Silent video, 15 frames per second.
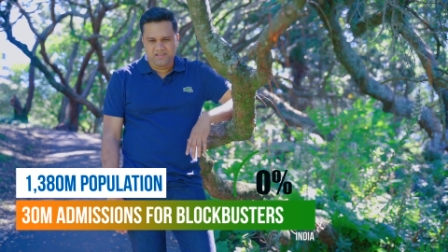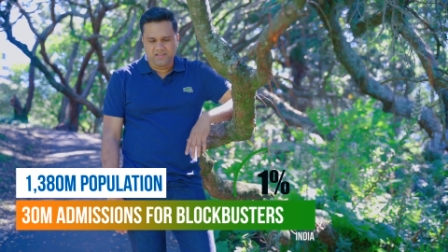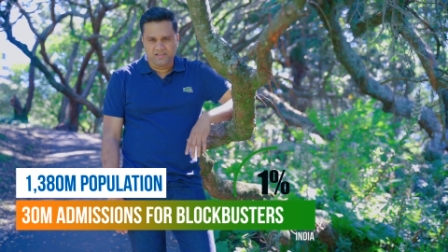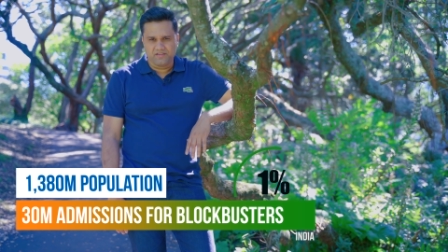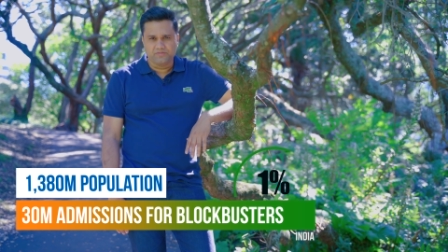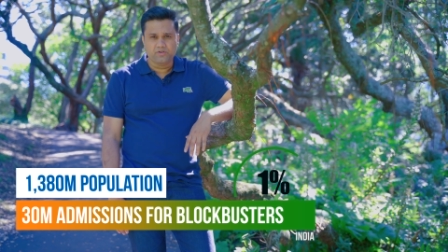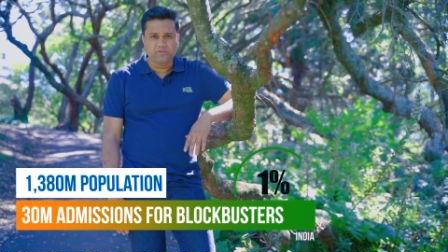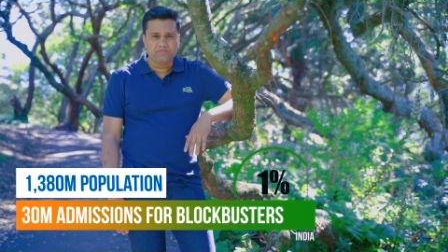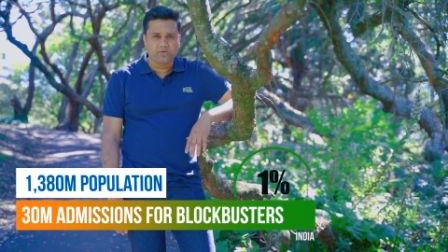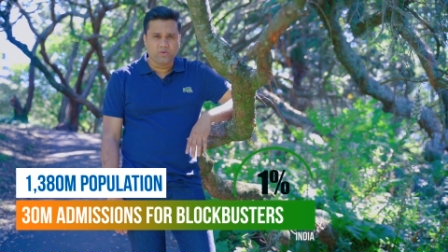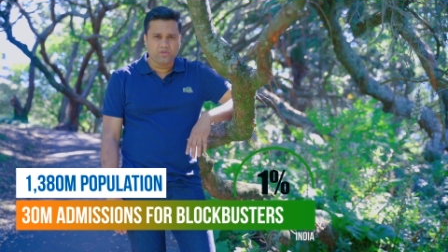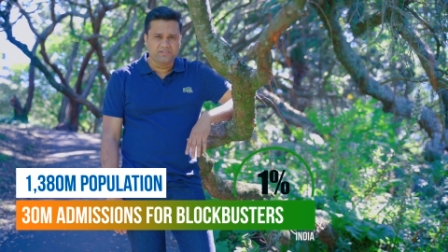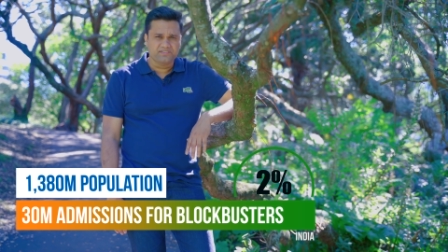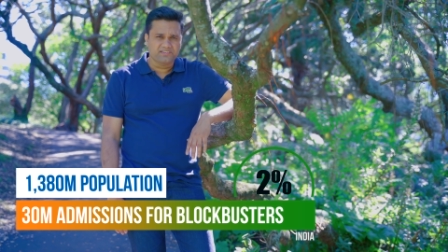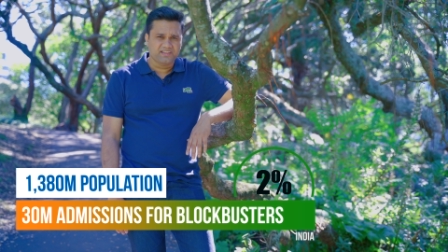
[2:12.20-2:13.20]

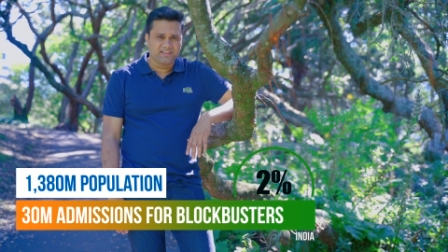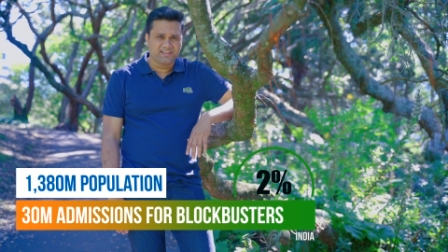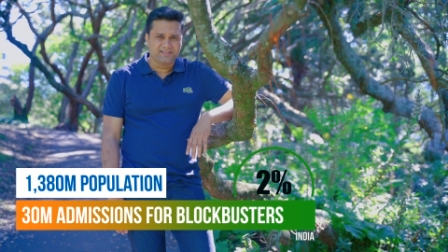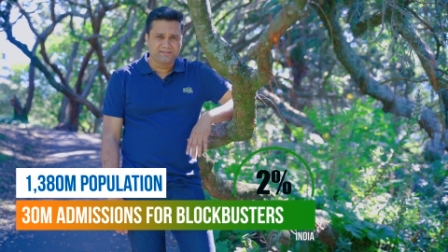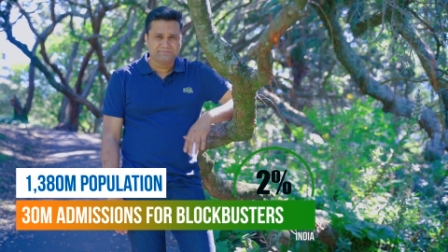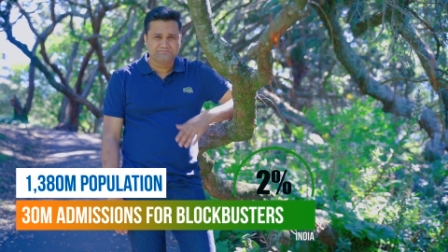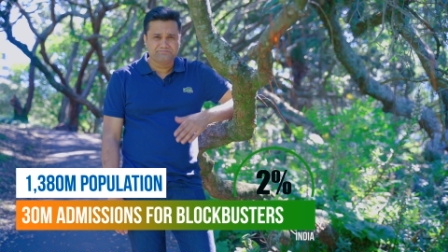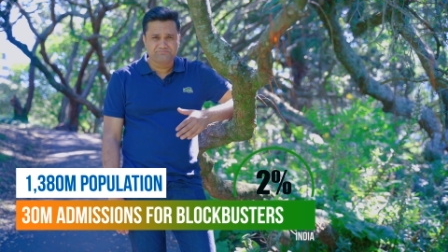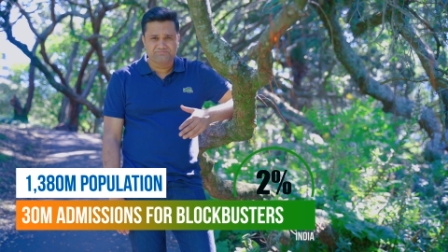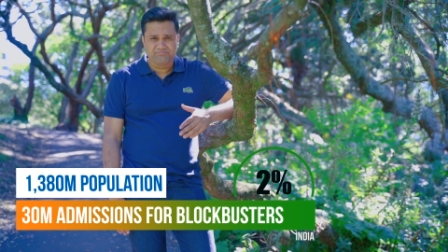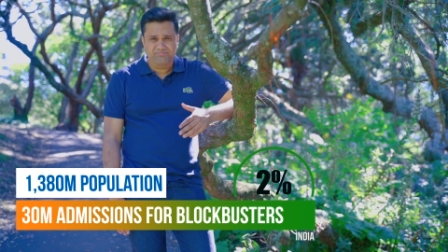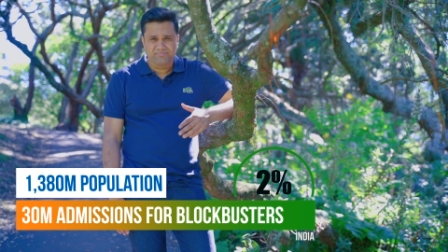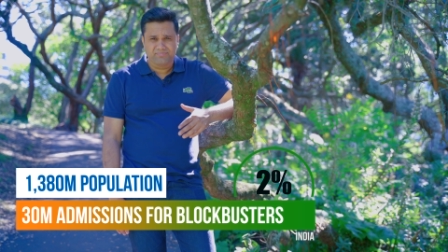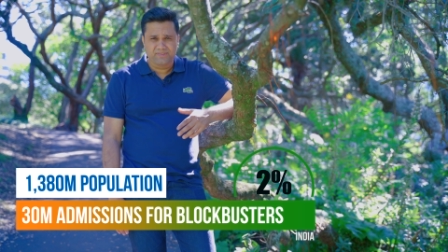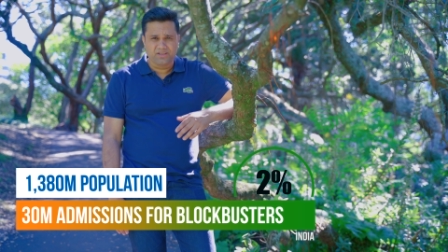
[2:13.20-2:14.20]
footfalls, a
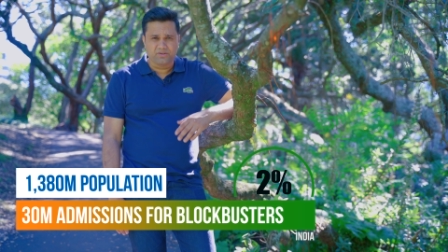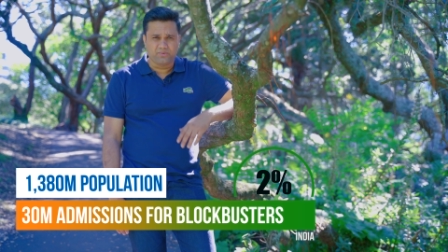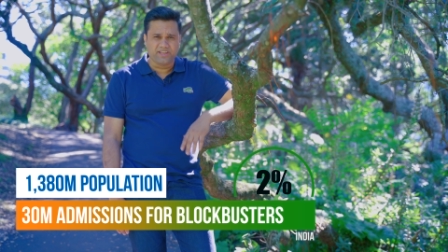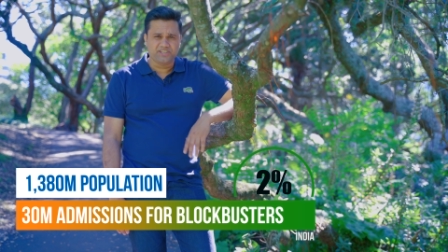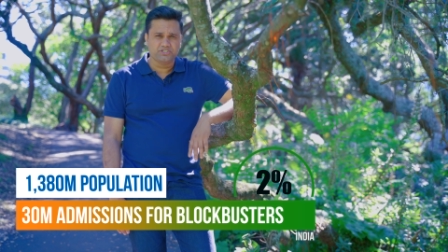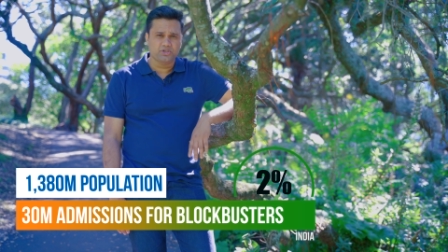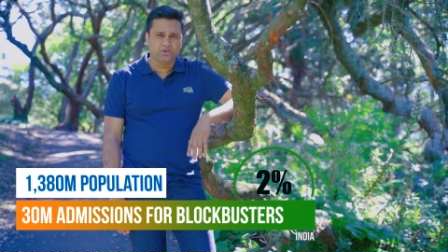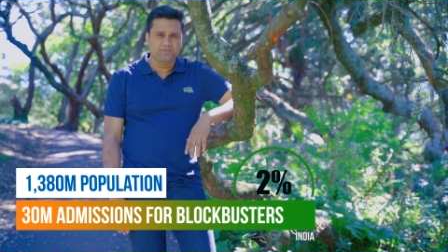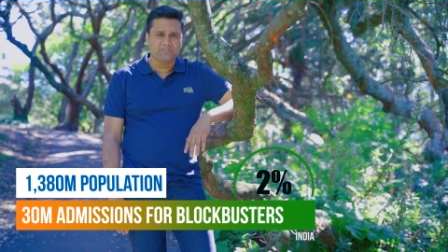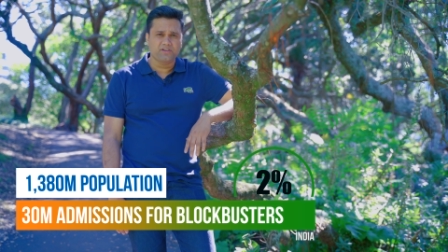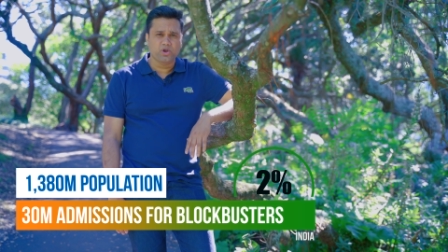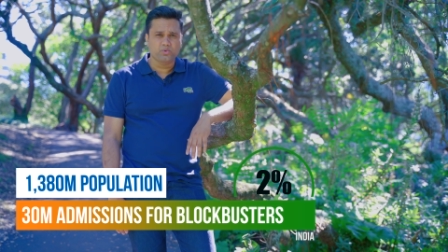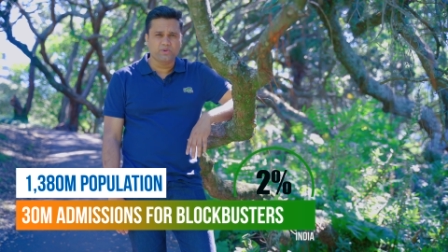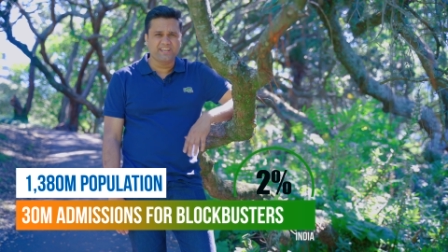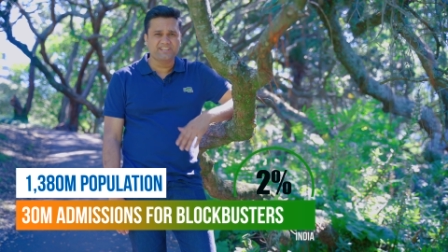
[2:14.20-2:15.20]
ratio
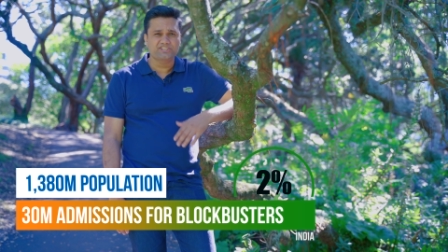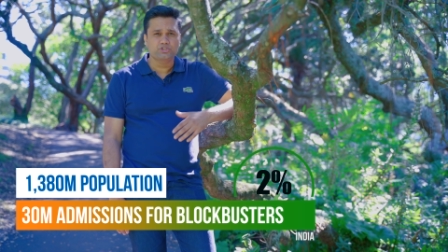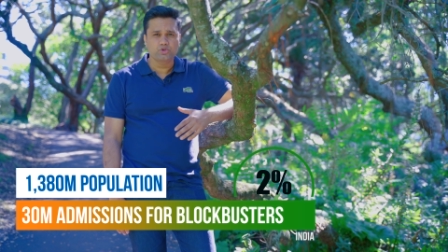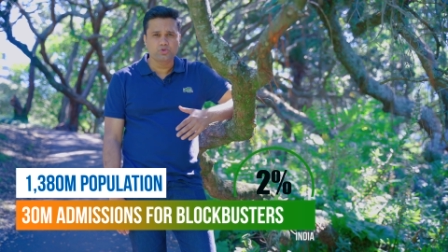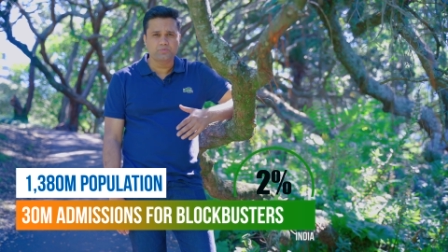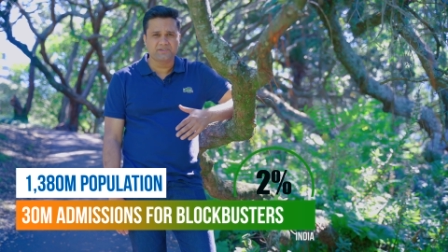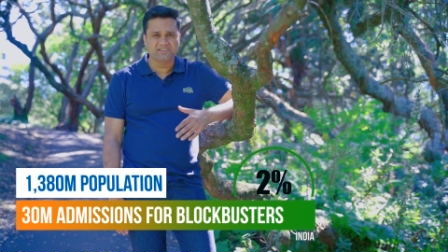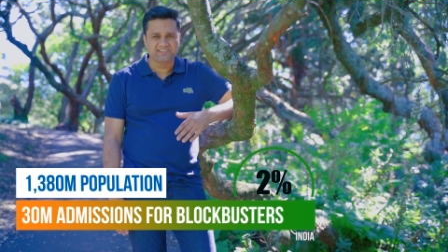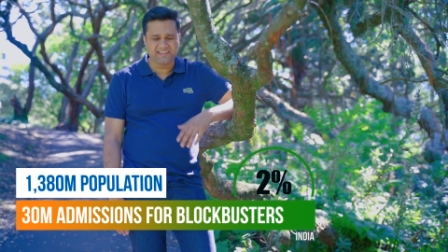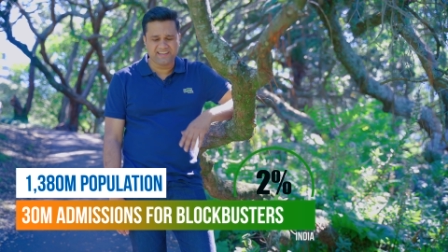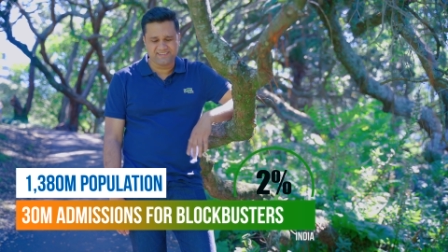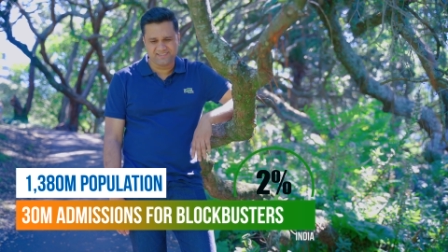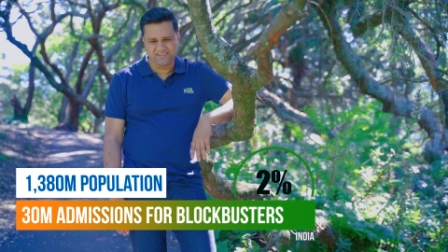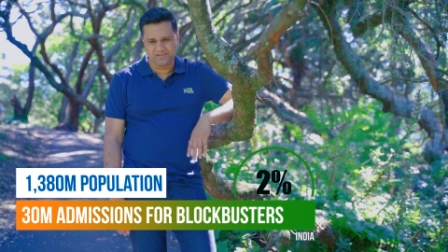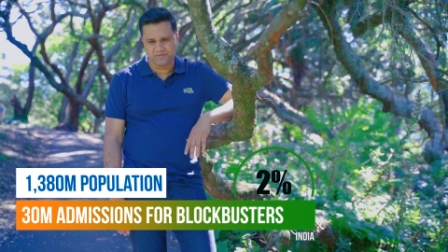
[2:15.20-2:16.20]
of only
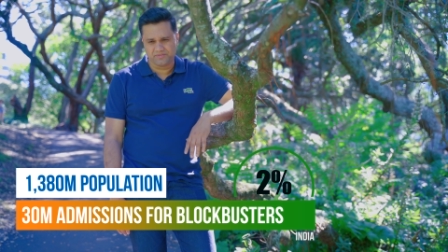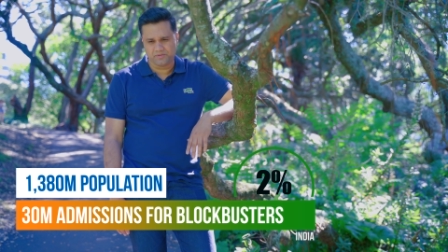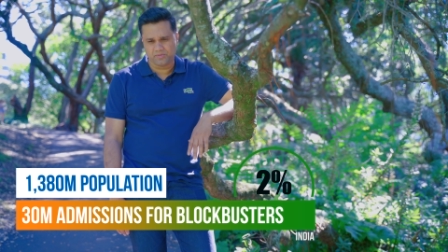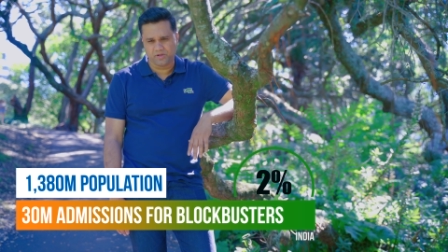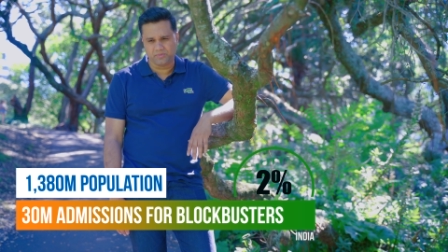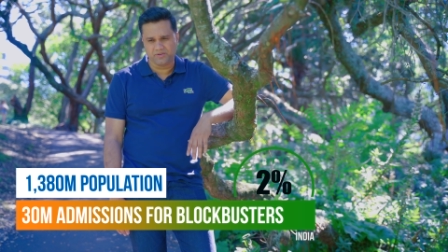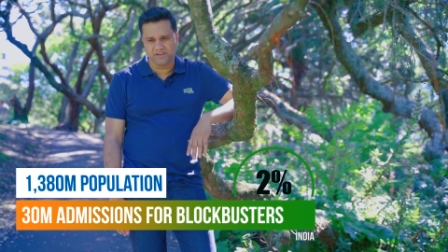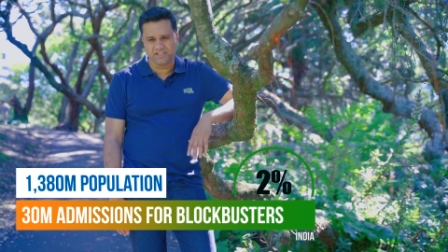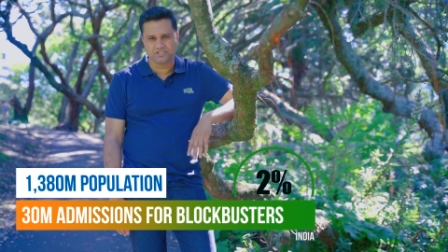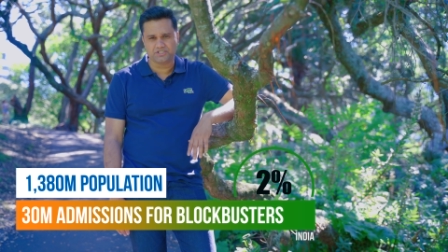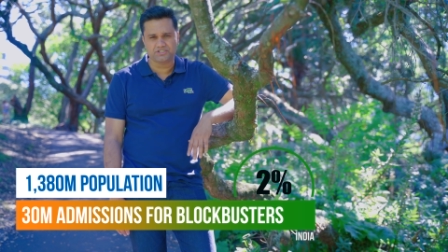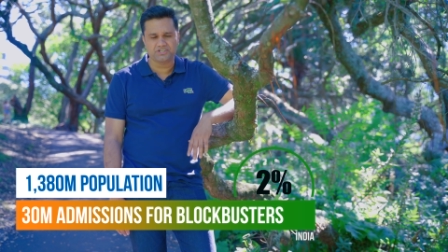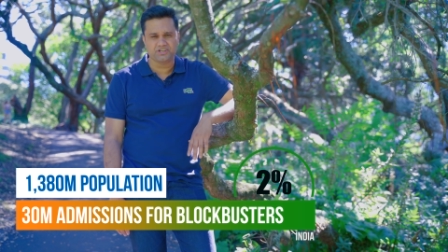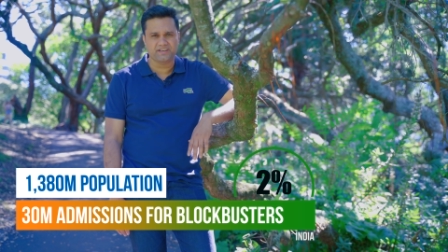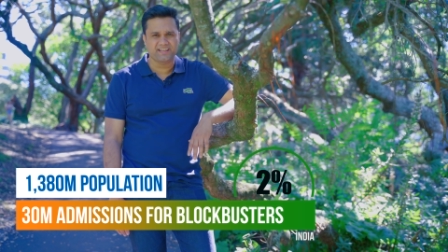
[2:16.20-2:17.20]
2% of the
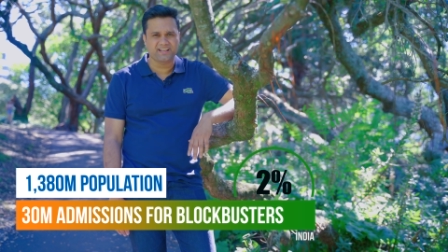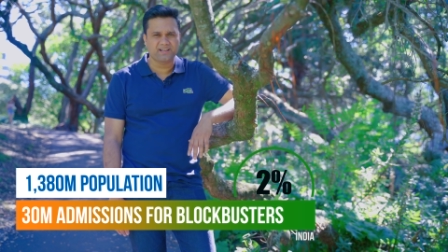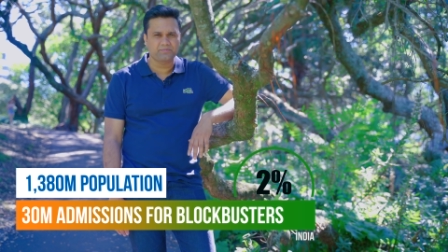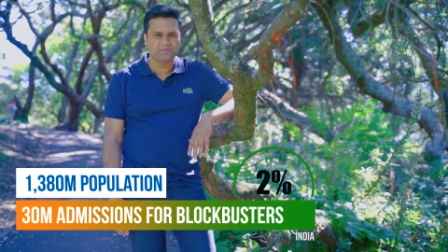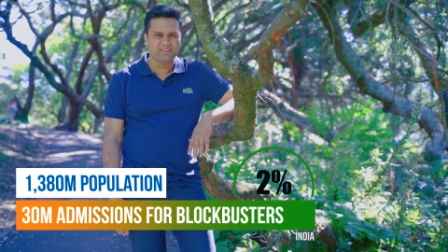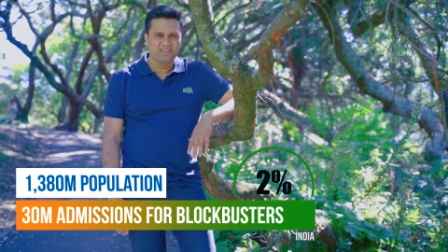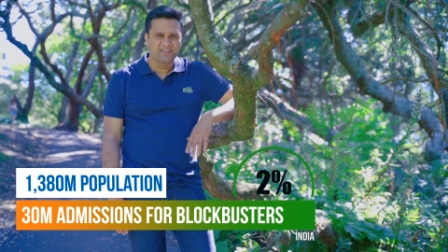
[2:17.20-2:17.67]
population turning up.